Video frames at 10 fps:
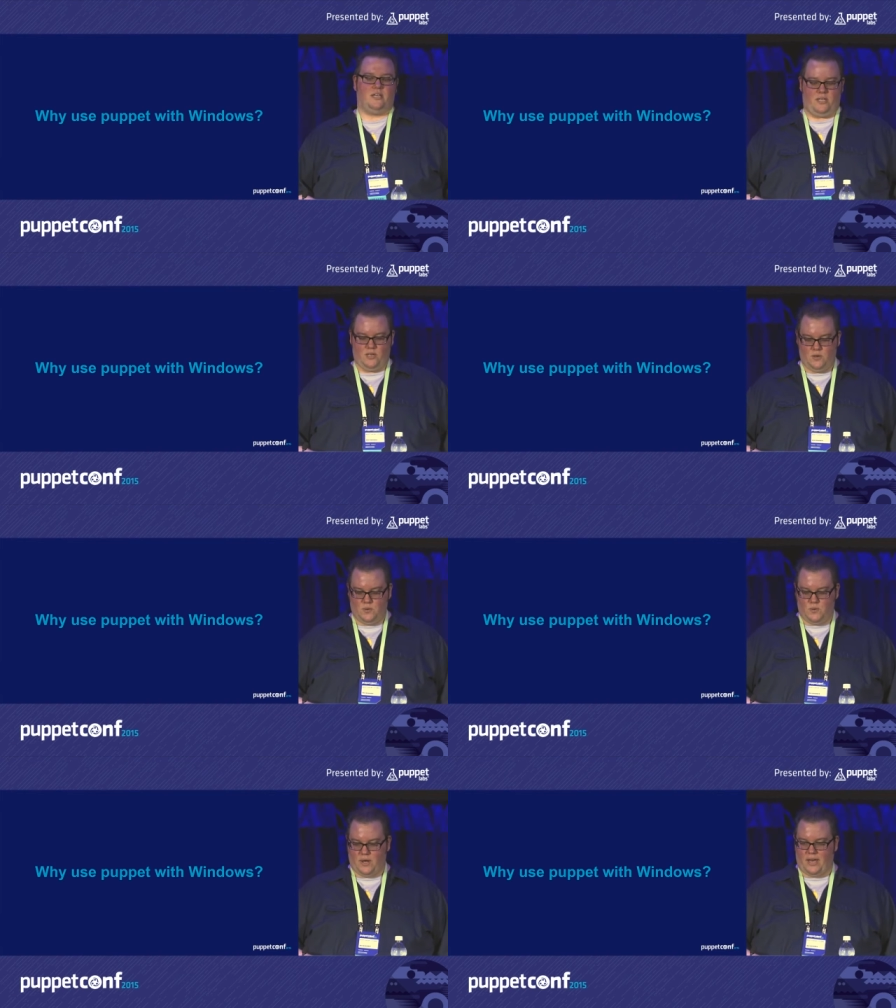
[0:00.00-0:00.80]

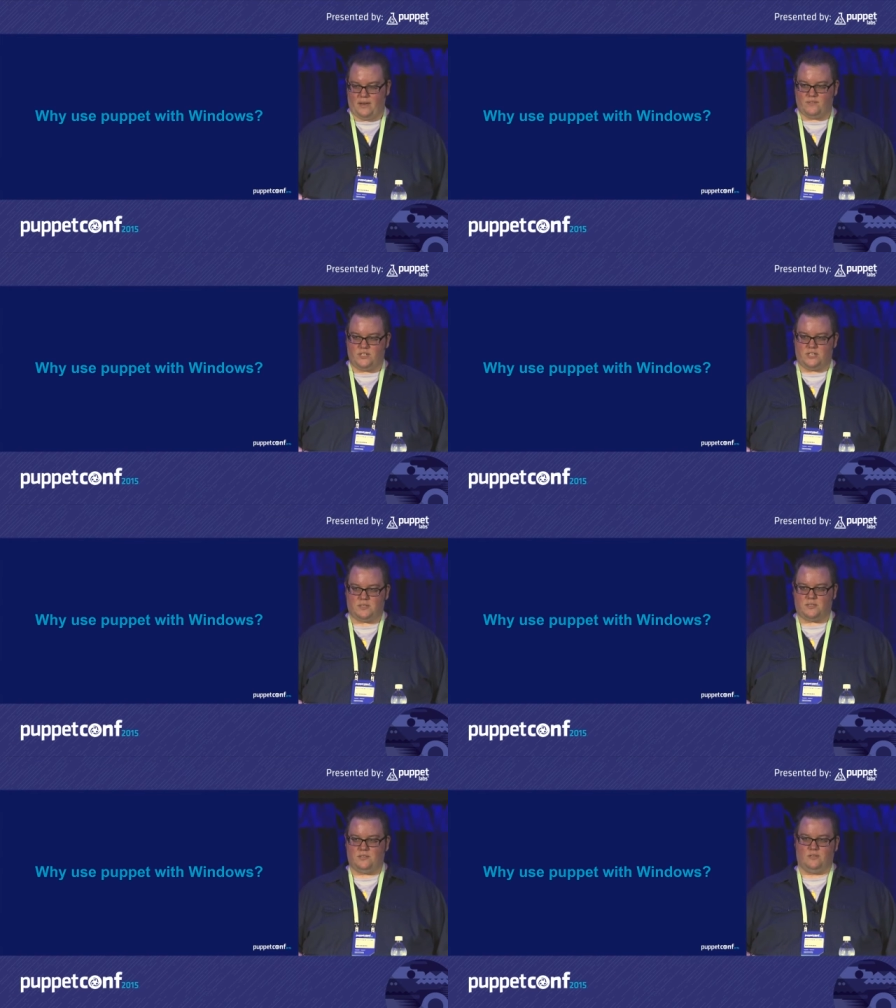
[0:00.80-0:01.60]
You have
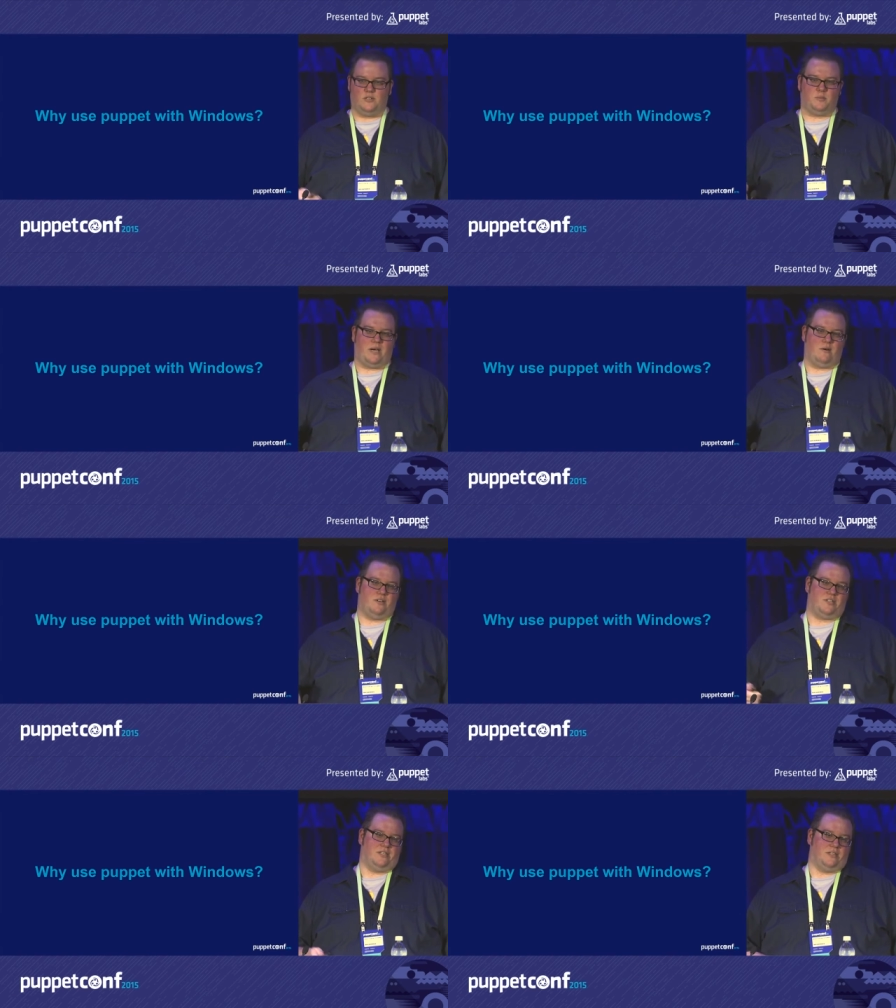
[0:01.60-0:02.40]
just learned
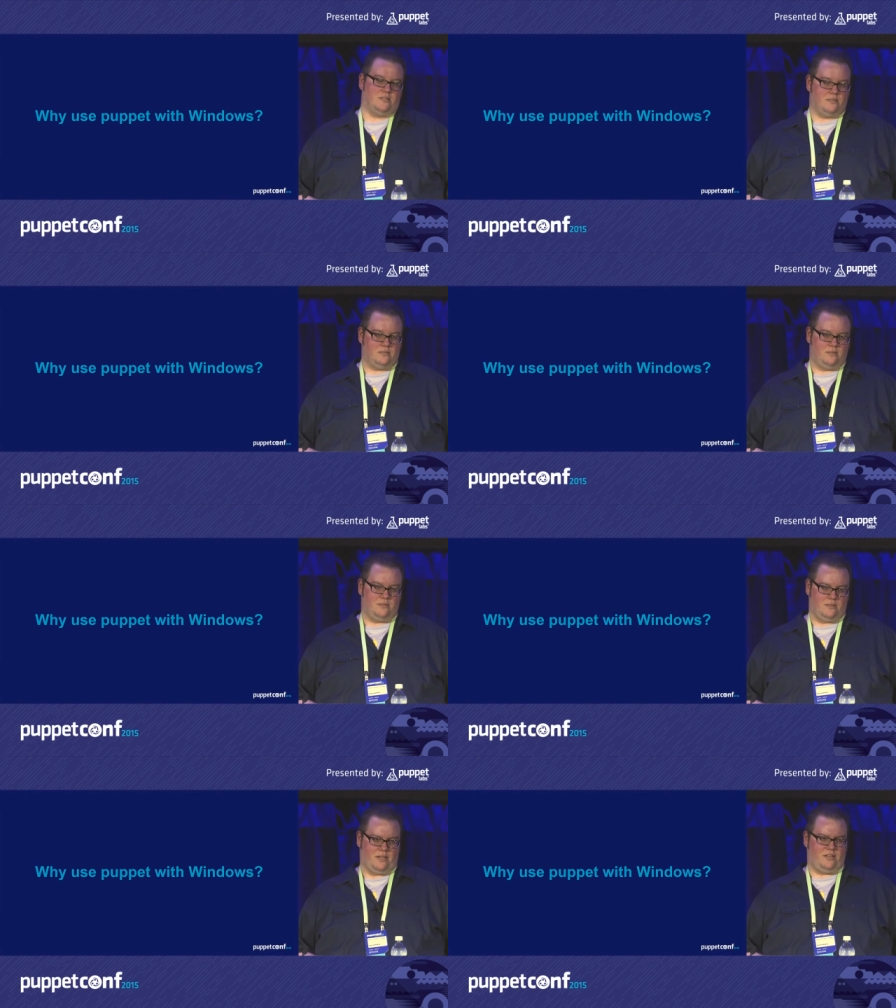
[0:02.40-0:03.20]
PowerShell,
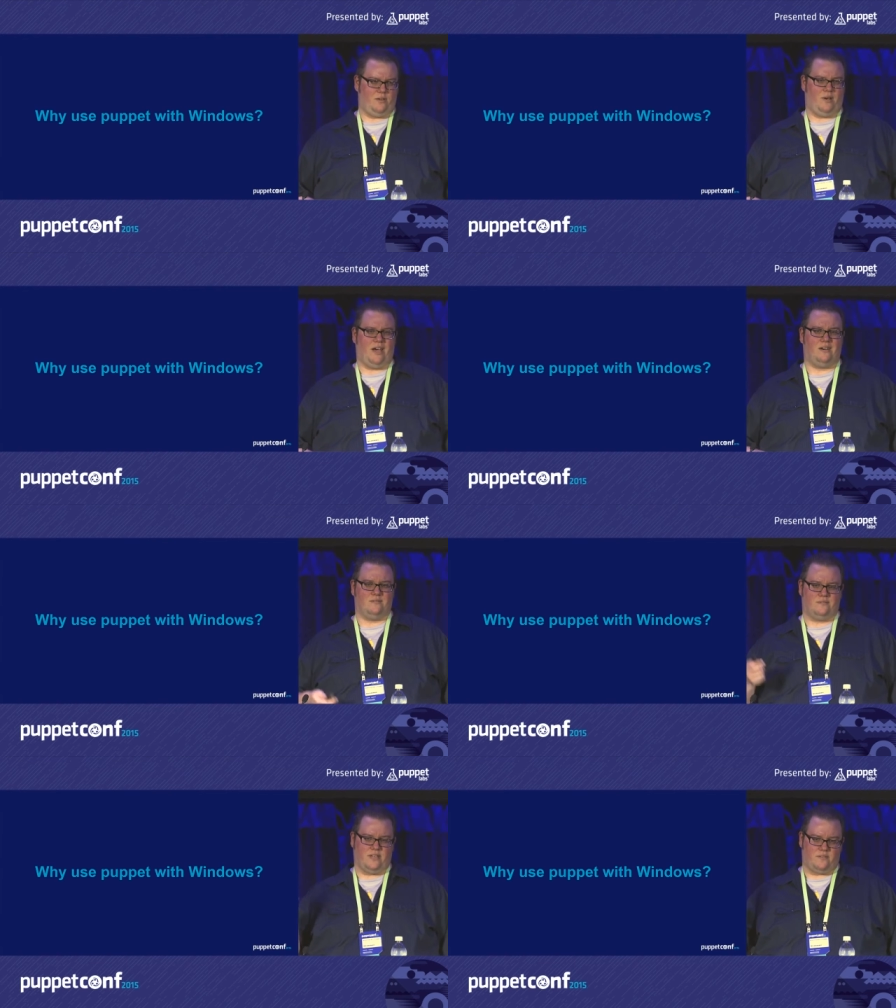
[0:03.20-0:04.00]
and you
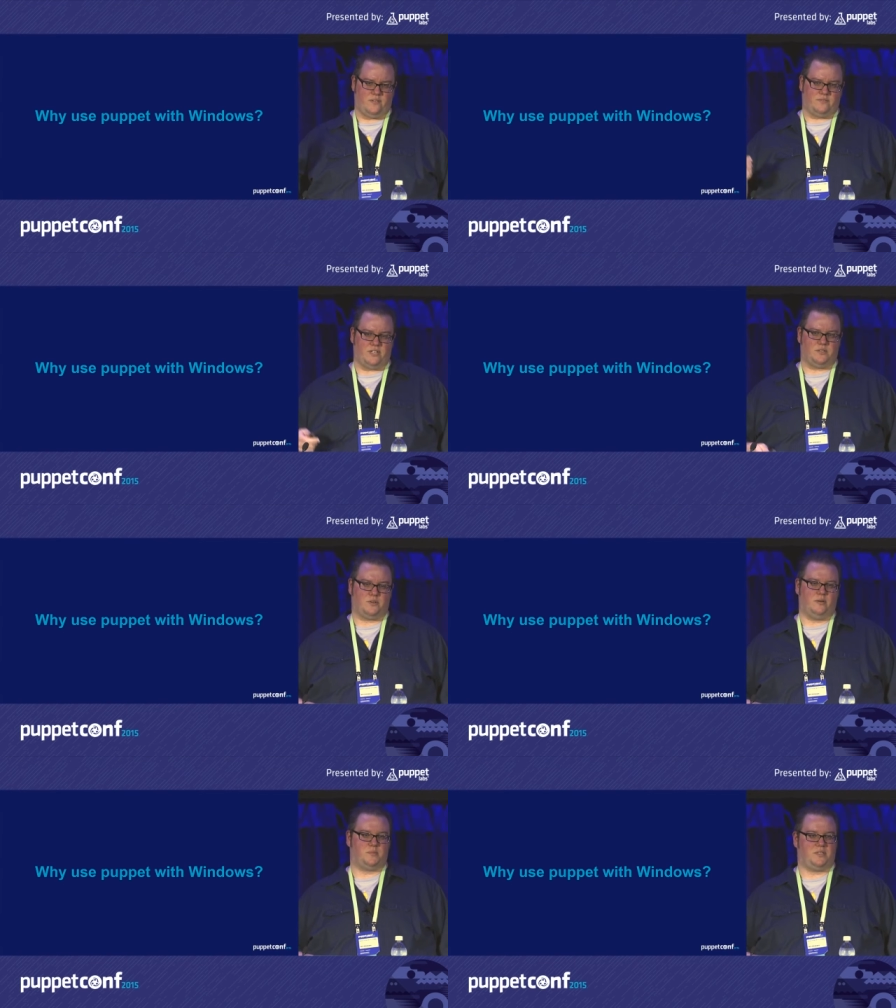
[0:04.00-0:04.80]
have like 50
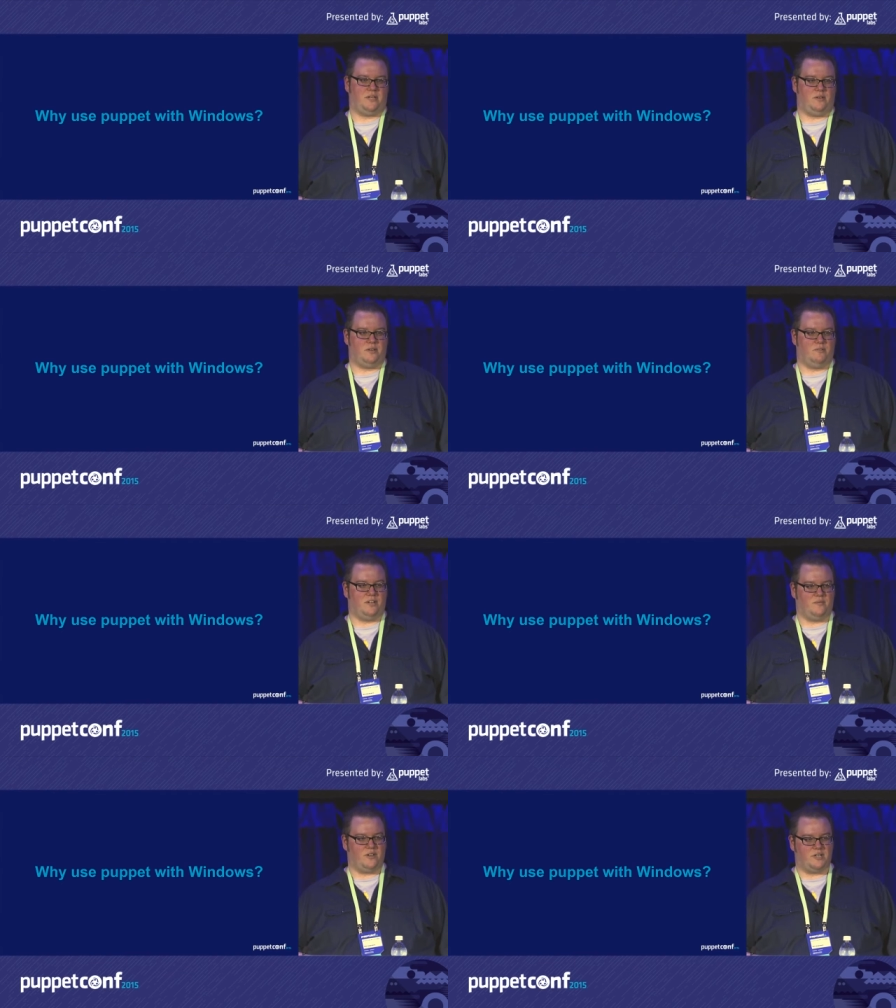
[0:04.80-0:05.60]
scripts that you can
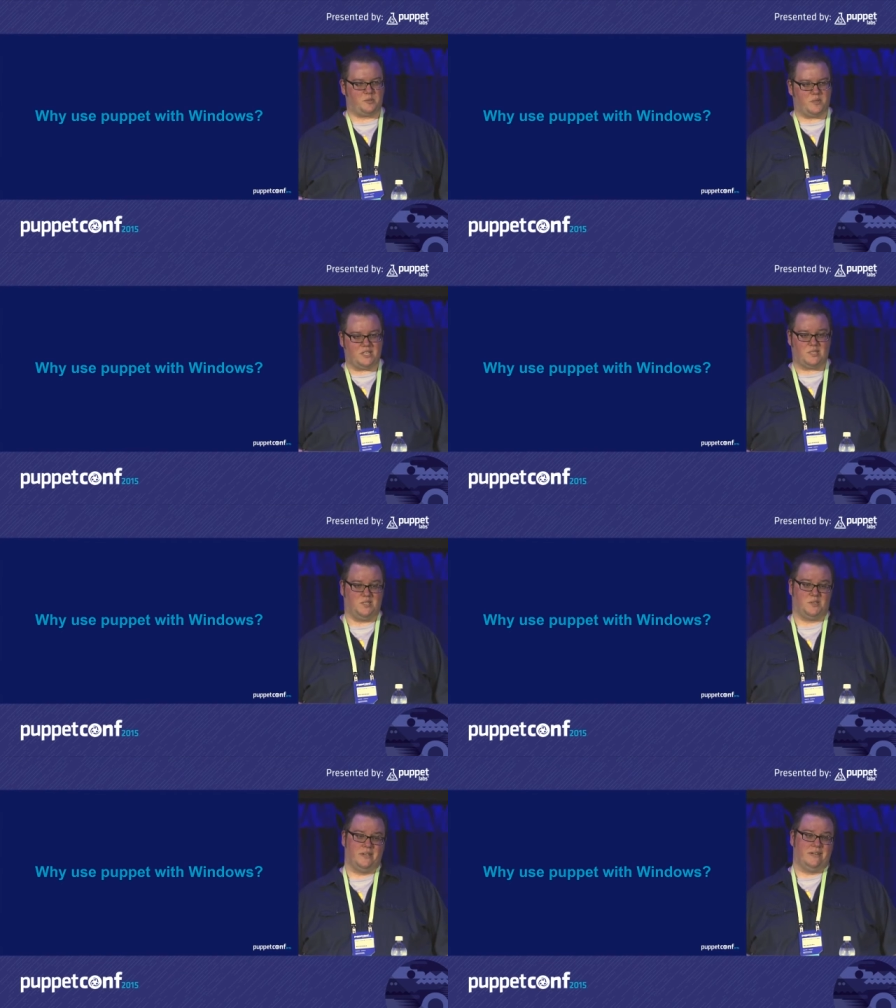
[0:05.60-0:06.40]
run in various
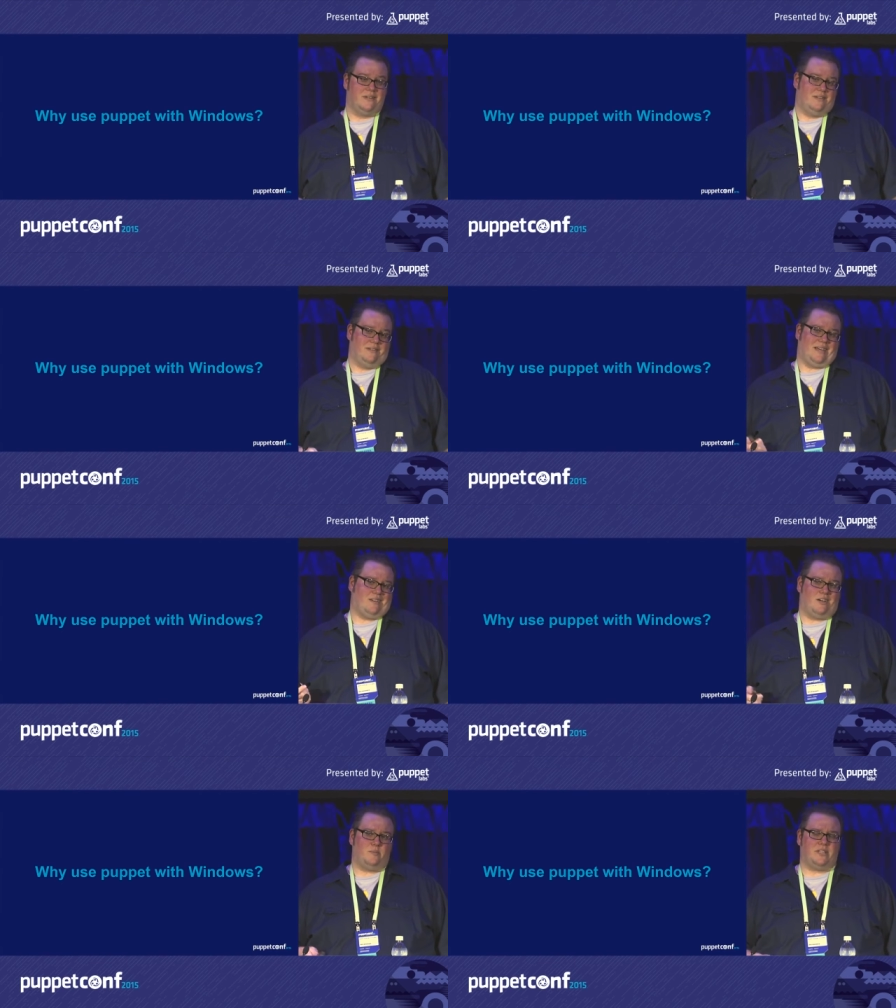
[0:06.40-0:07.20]
places that can
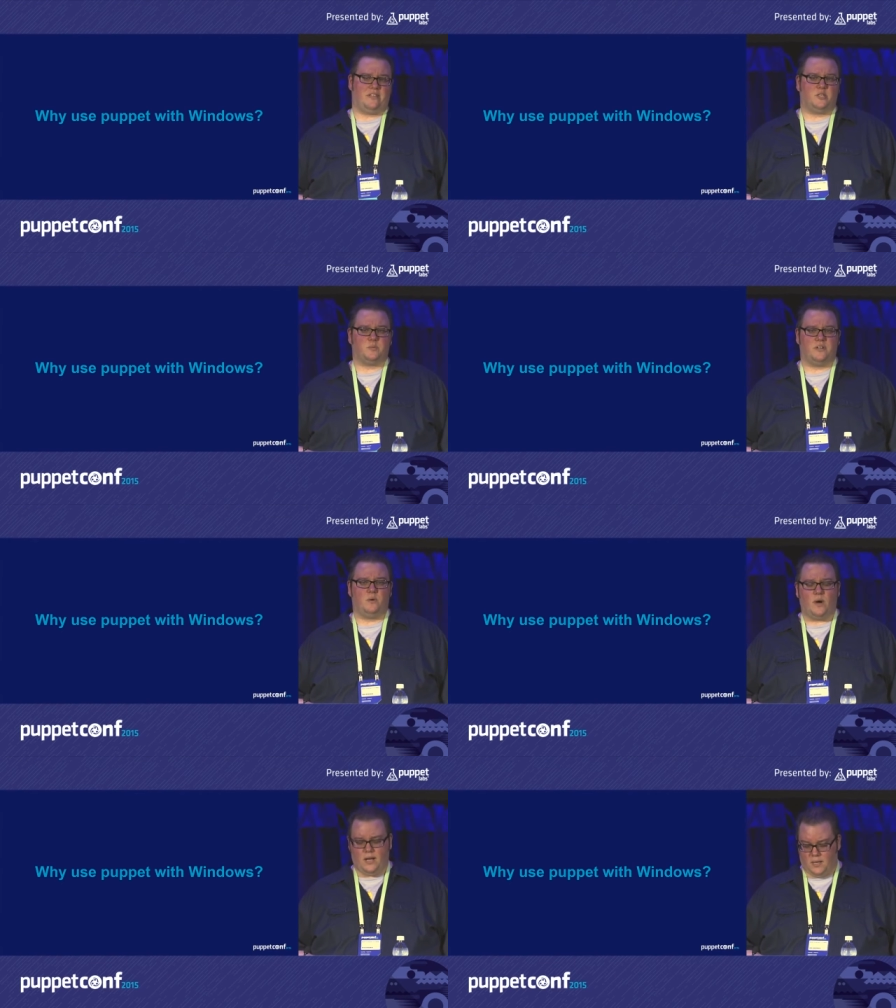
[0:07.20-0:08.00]
automate things pretty
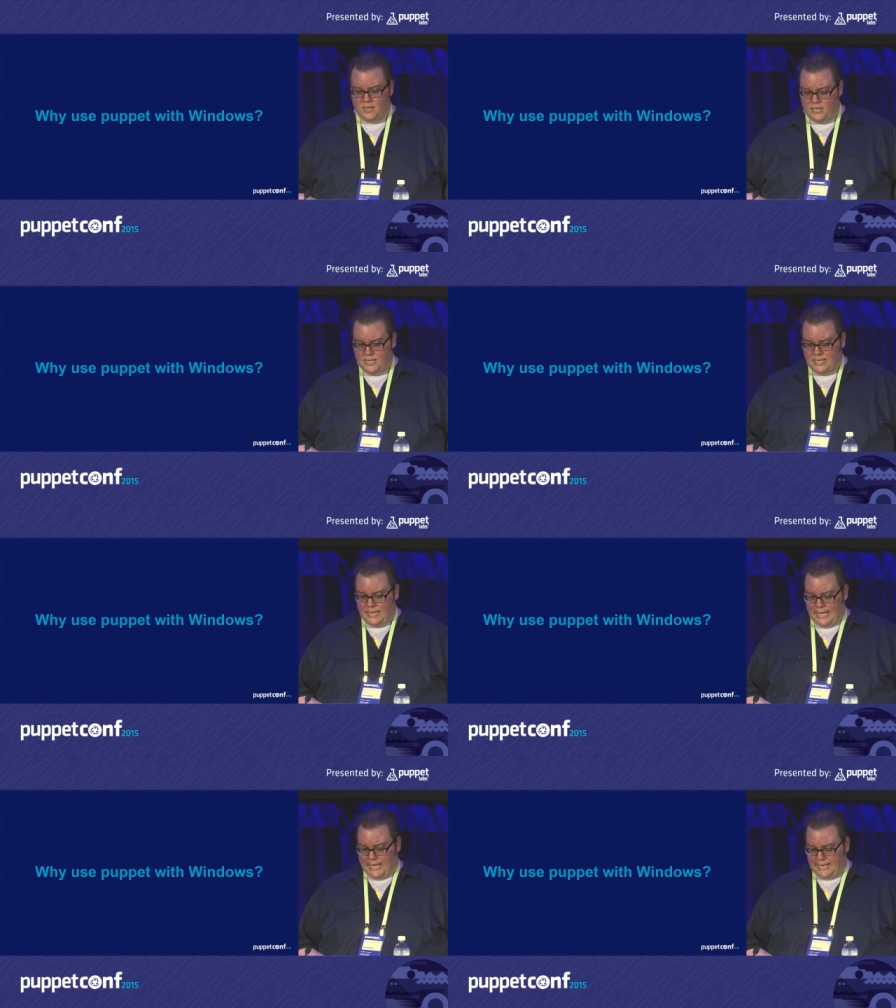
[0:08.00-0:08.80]
well.
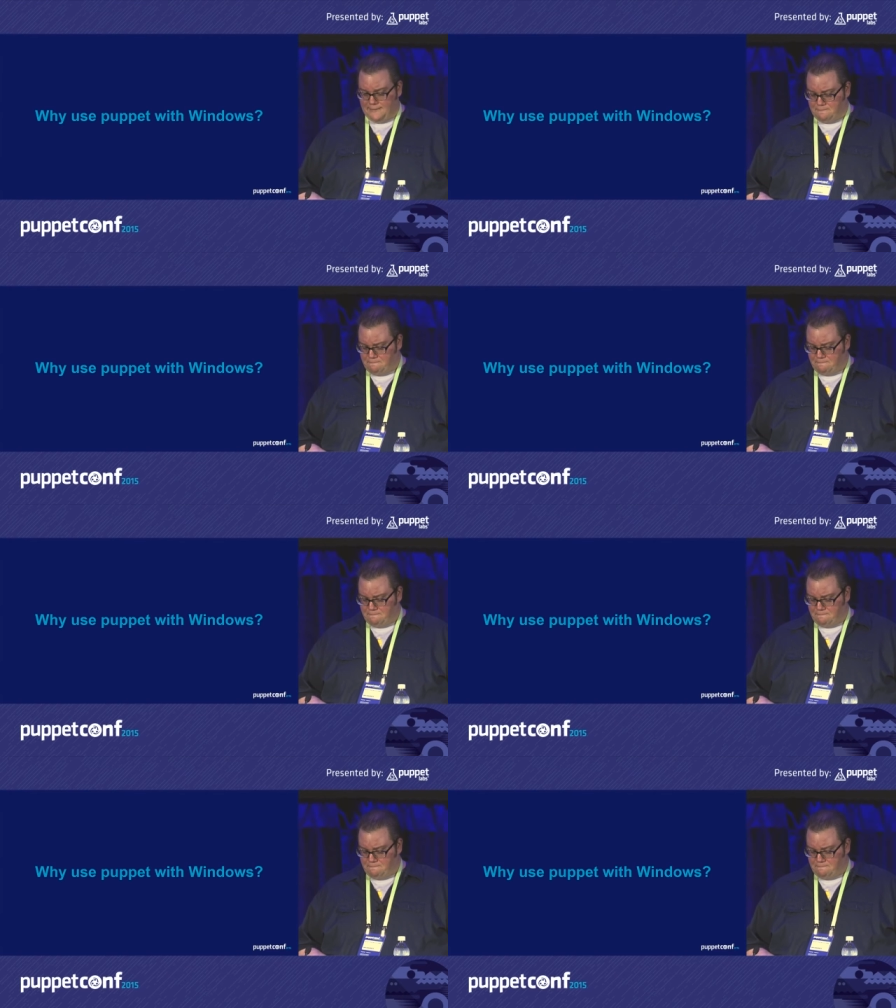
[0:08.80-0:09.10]
Uh,